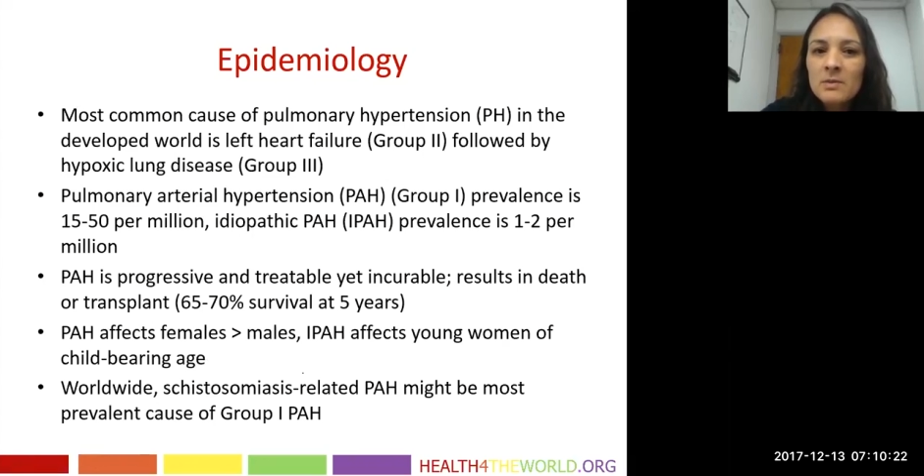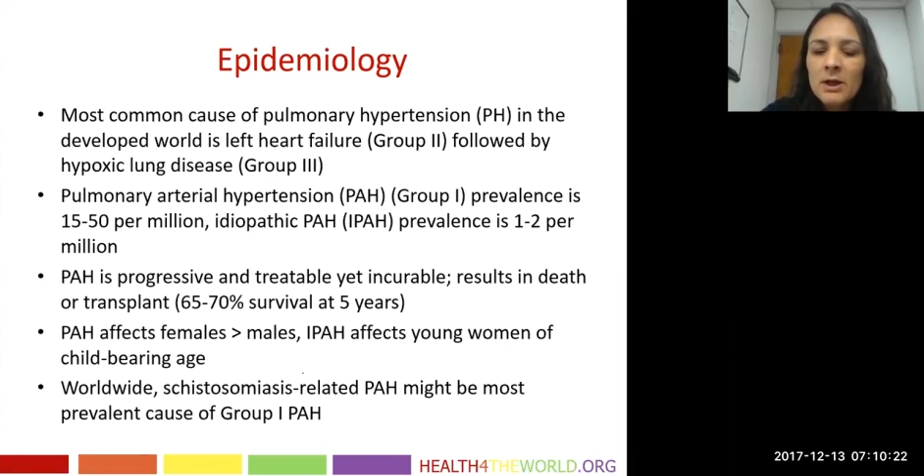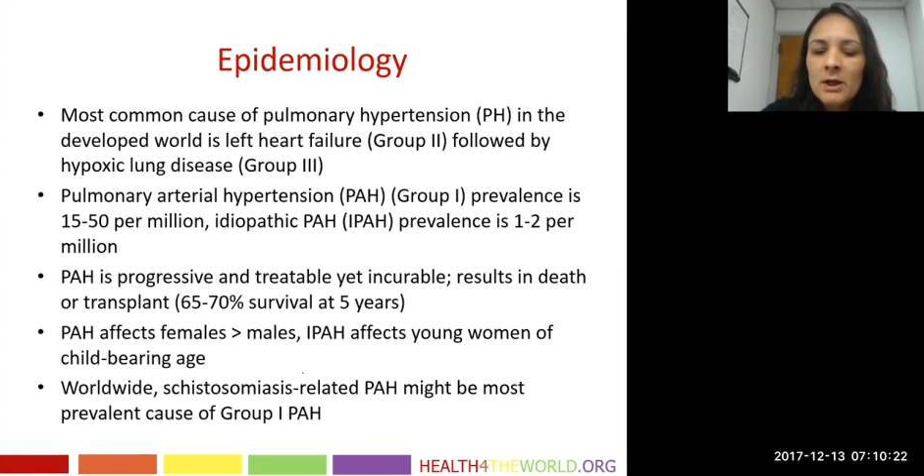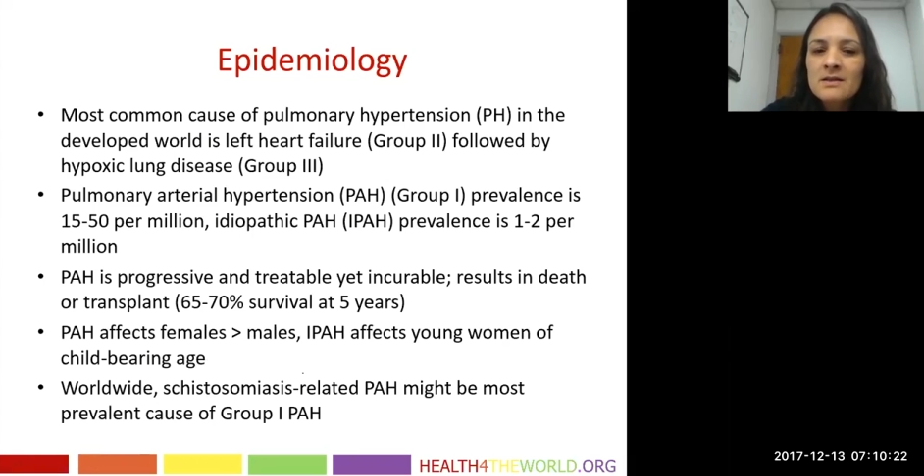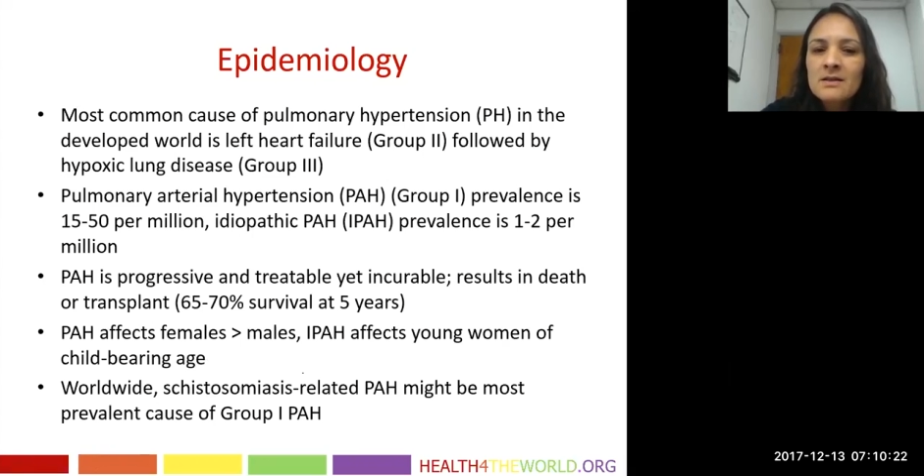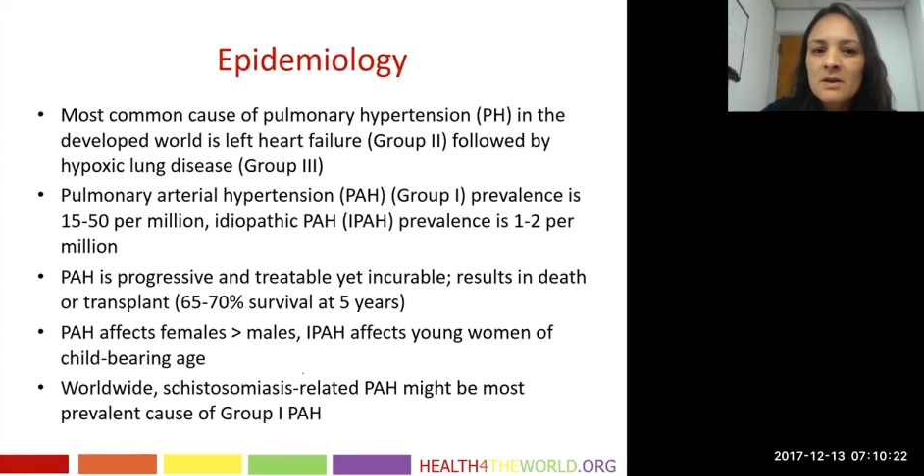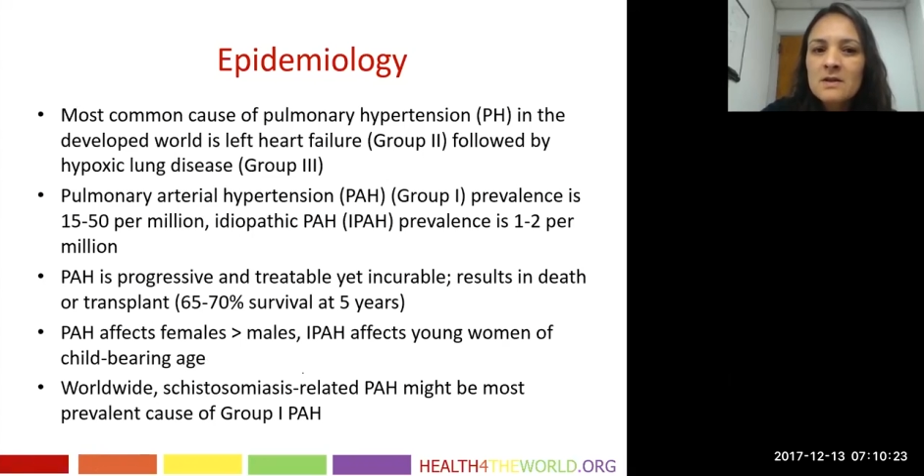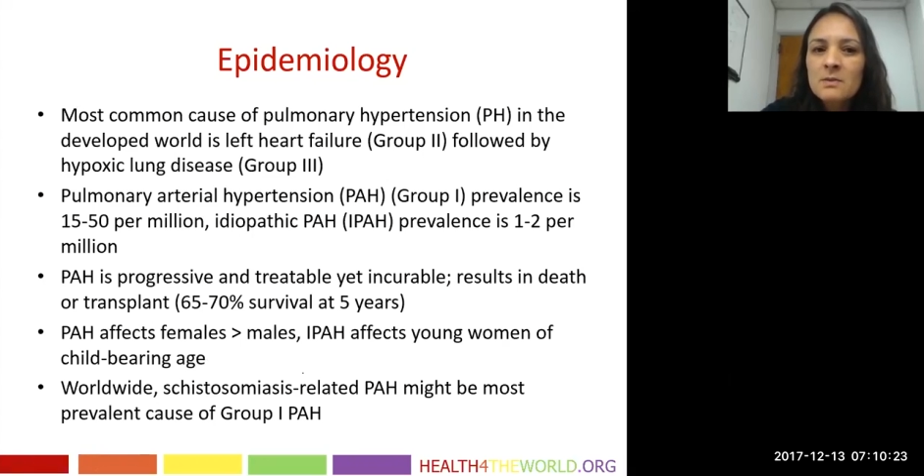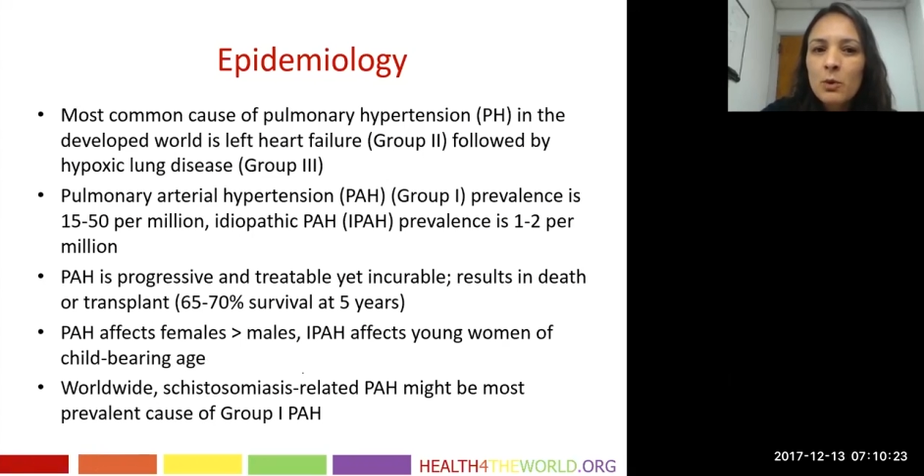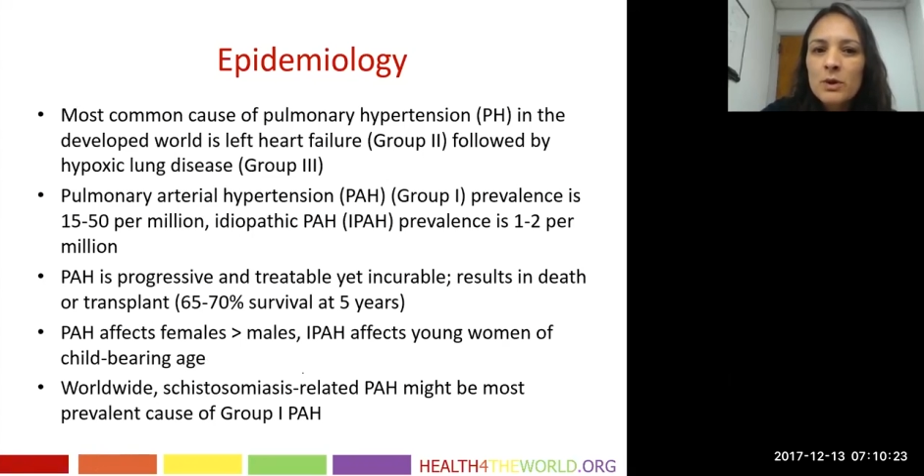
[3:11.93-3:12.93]
because of
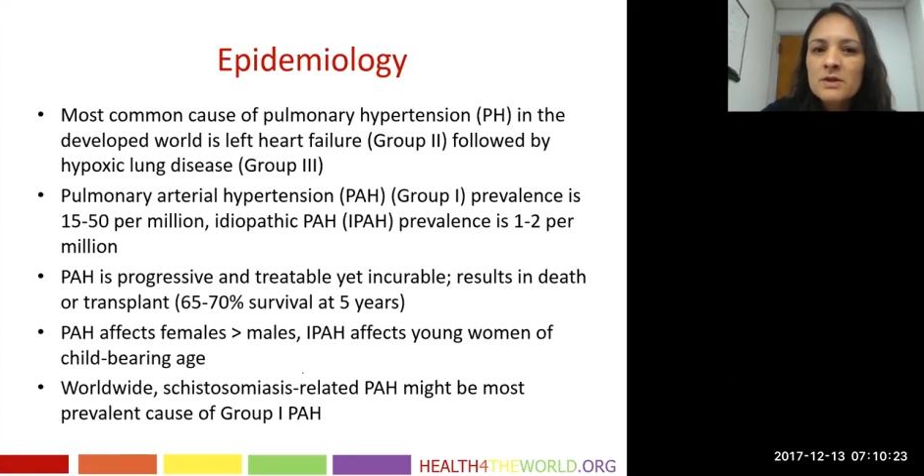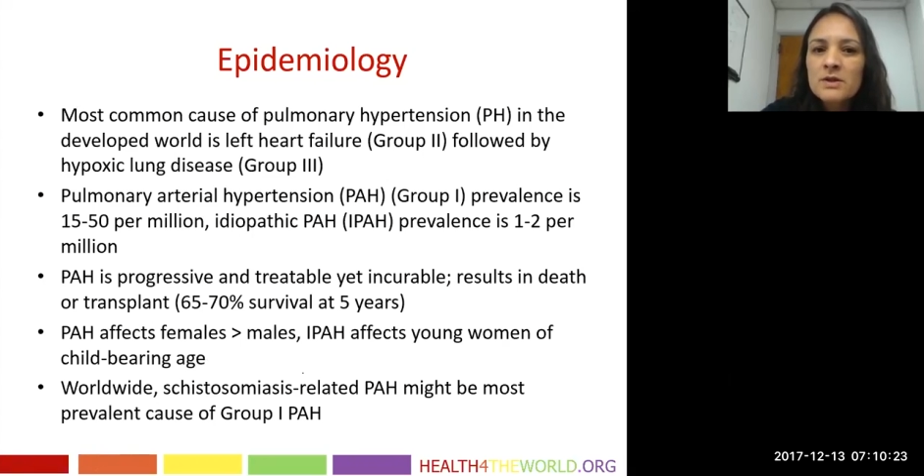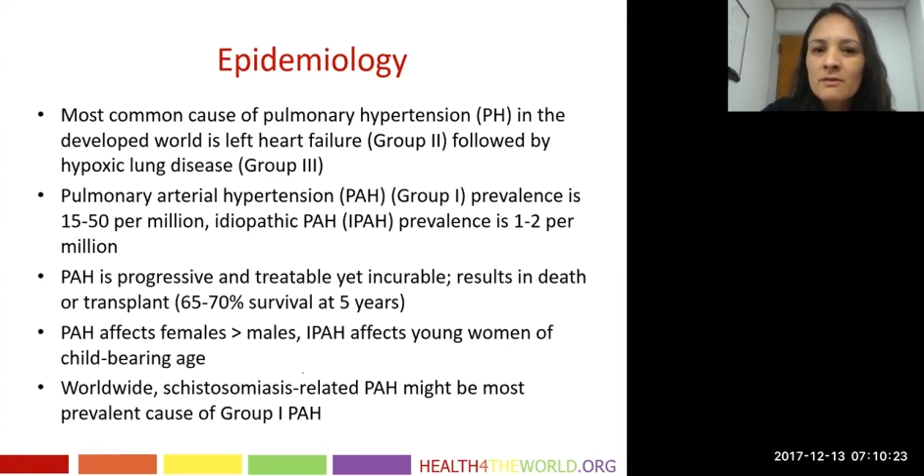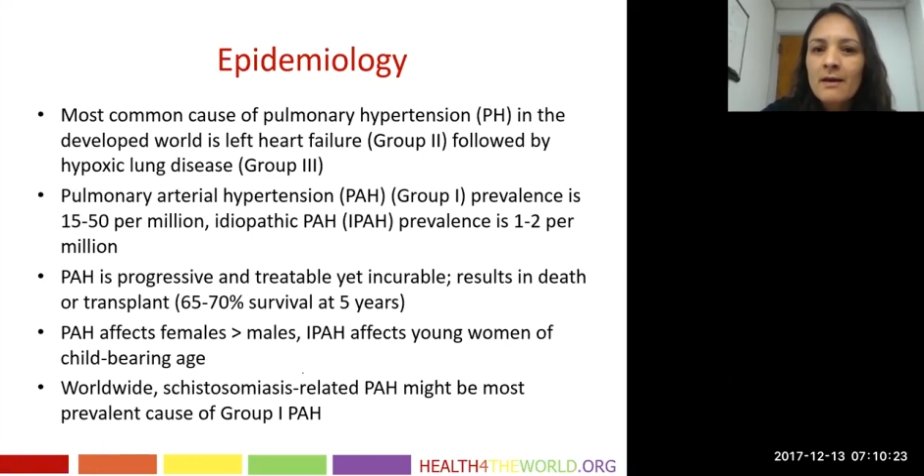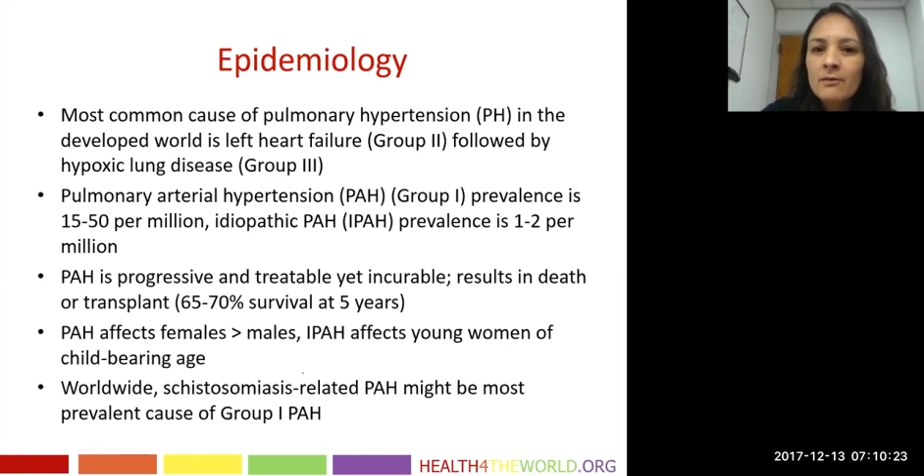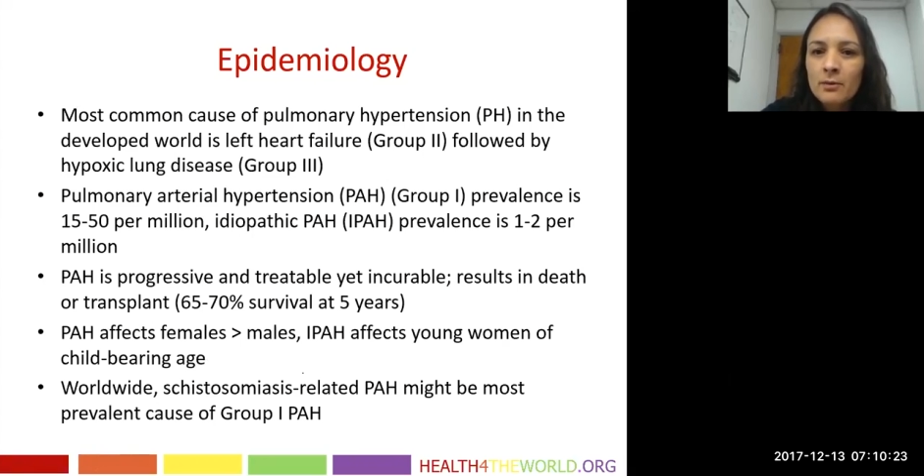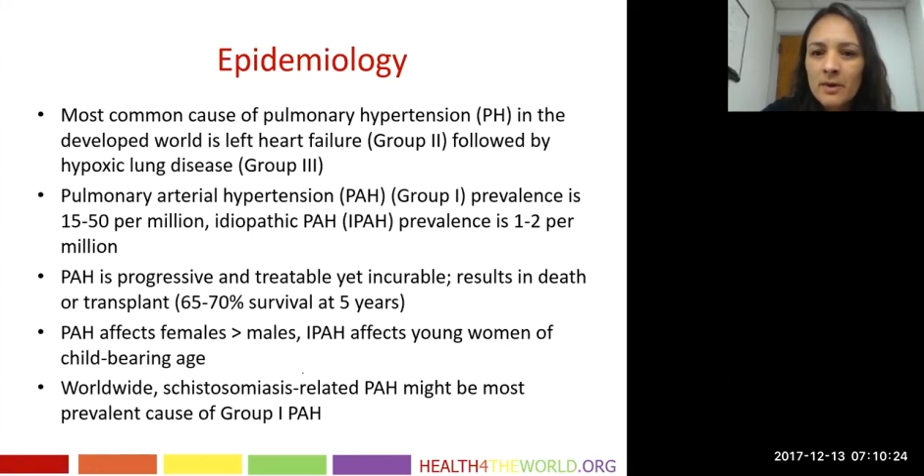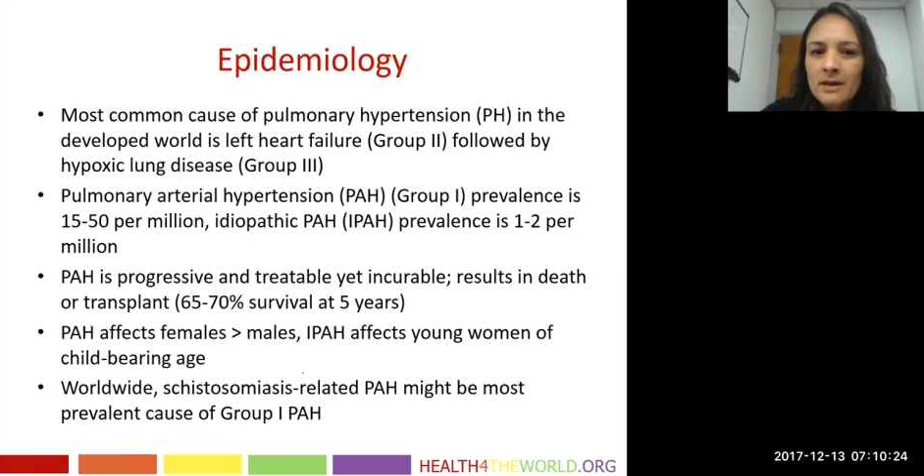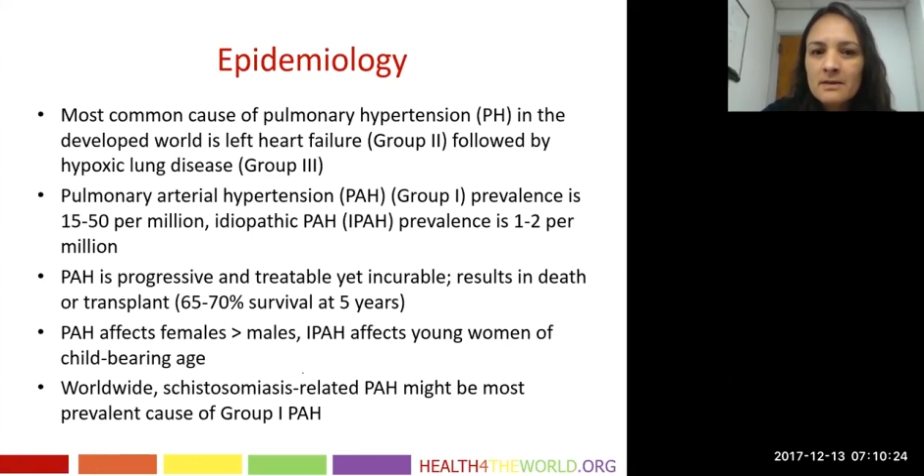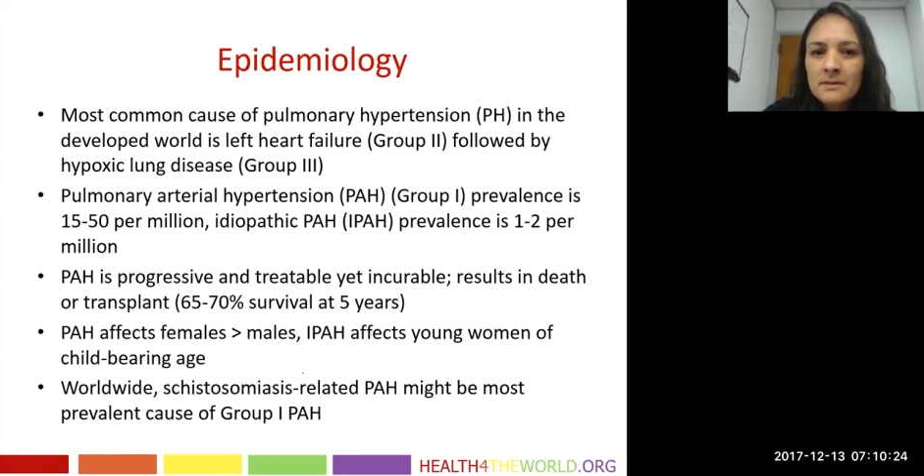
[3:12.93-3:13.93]
this poor survival
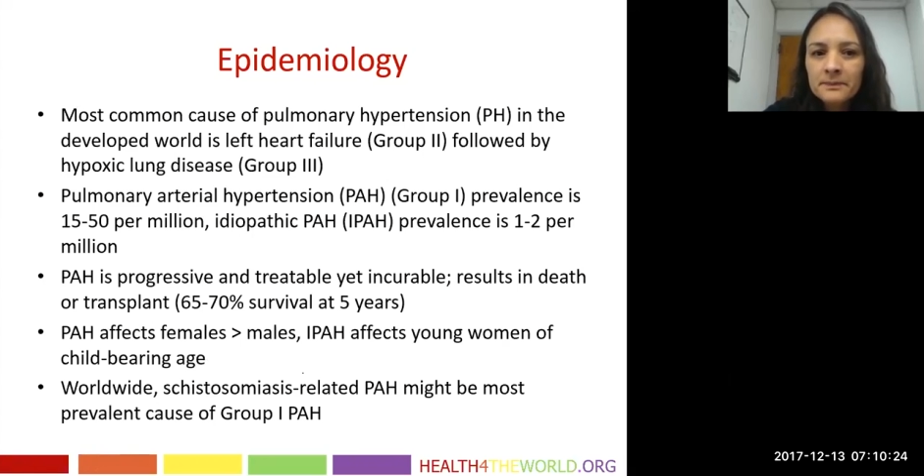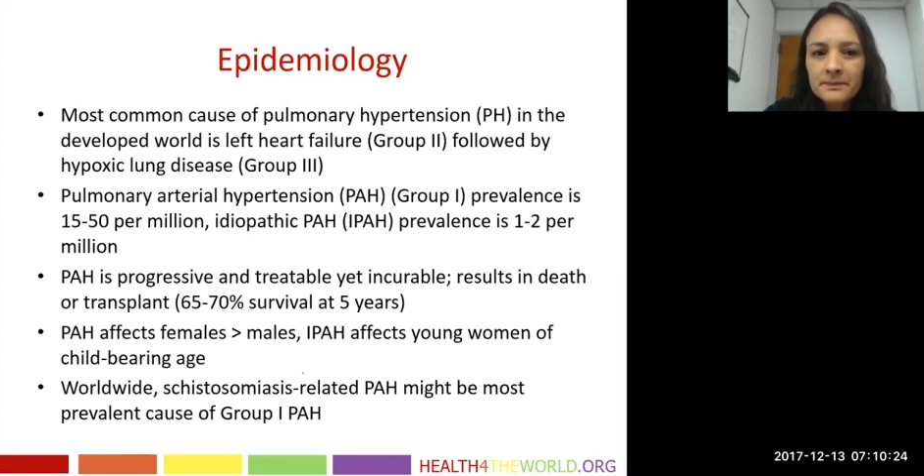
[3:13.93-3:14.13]
rate.